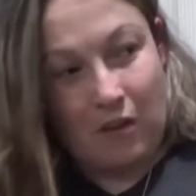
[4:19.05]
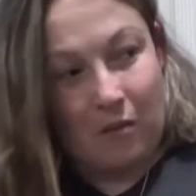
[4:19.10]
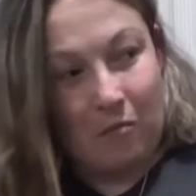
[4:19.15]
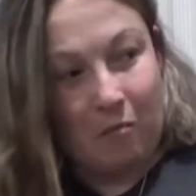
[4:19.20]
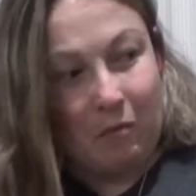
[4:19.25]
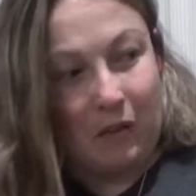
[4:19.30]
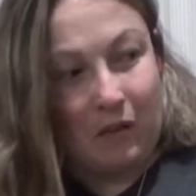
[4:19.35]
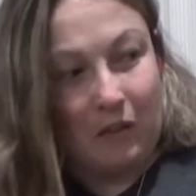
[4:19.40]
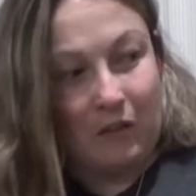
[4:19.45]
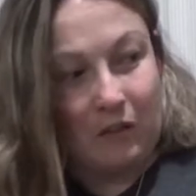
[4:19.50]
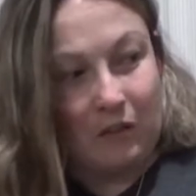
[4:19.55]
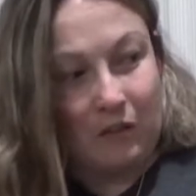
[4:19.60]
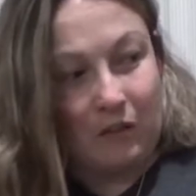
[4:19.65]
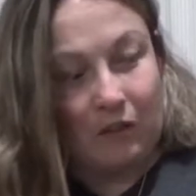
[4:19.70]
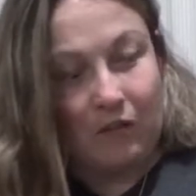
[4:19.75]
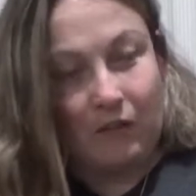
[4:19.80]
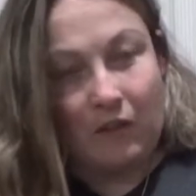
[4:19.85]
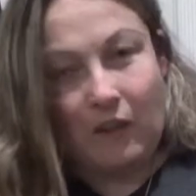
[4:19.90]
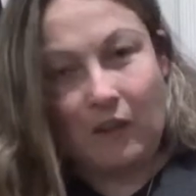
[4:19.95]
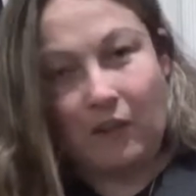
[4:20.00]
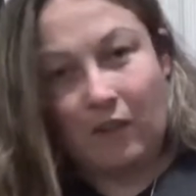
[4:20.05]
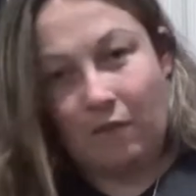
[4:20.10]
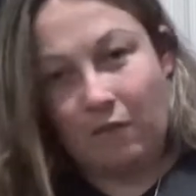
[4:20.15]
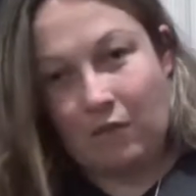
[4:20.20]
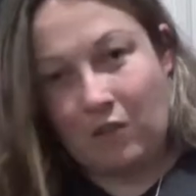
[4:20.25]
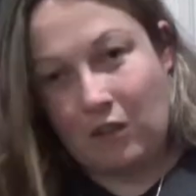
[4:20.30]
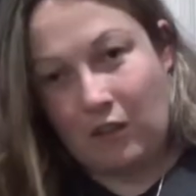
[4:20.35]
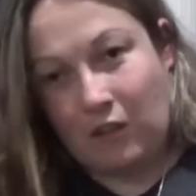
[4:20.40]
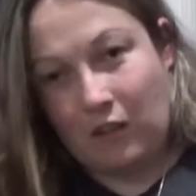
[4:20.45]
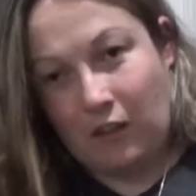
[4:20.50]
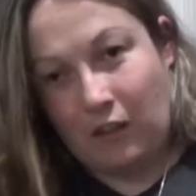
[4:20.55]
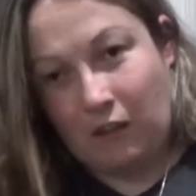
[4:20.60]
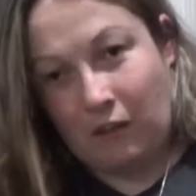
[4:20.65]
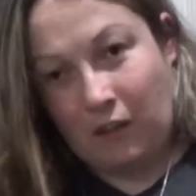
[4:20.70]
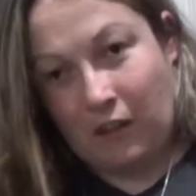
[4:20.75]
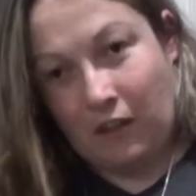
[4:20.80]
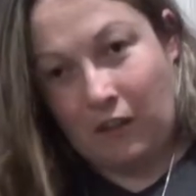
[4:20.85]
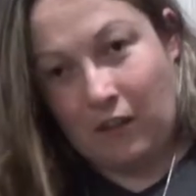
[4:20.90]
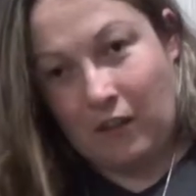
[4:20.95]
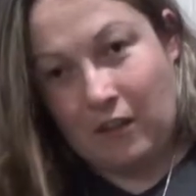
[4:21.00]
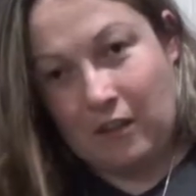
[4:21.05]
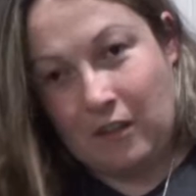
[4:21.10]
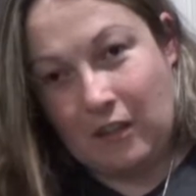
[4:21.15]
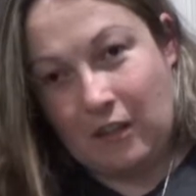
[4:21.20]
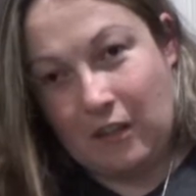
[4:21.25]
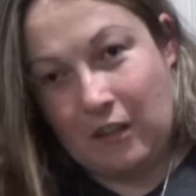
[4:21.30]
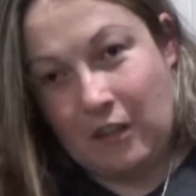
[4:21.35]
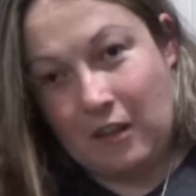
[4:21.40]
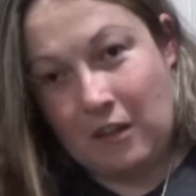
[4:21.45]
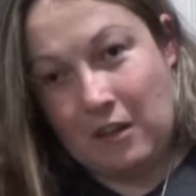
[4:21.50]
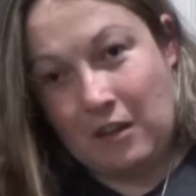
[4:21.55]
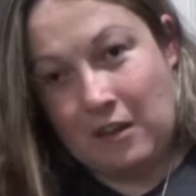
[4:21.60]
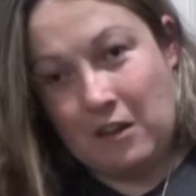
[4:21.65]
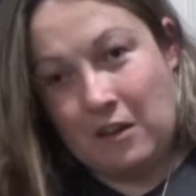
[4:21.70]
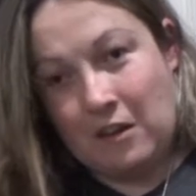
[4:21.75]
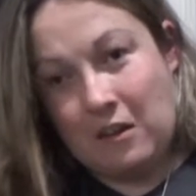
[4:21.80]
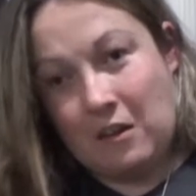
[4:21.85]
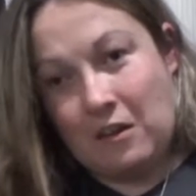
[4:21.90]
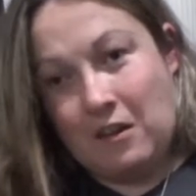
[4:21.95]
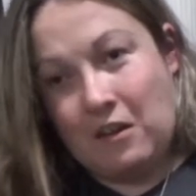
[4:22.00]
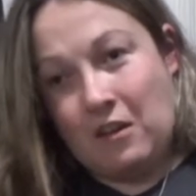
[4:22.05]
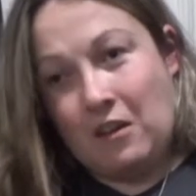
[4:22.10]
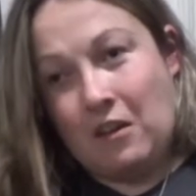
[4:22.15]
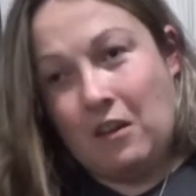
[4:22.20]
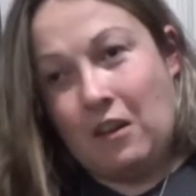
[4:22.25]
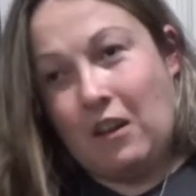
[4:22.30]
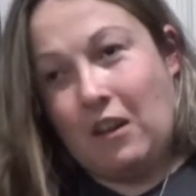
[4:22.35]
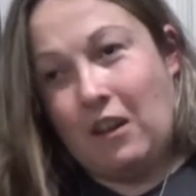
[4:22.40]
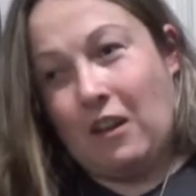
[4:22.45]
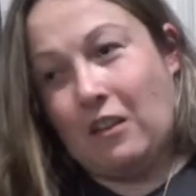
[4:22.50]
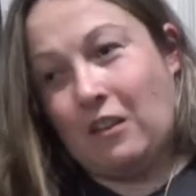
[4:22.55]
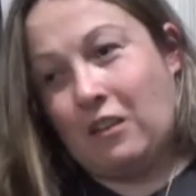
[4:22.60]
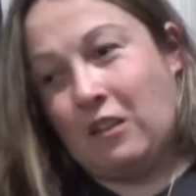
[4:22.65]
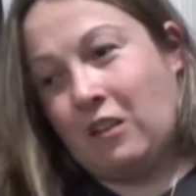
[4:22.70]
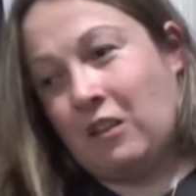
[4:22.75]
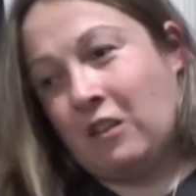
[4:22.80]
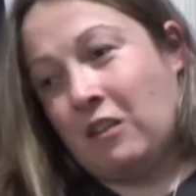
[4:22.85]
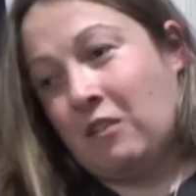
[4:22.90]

being just a random chick living in the city and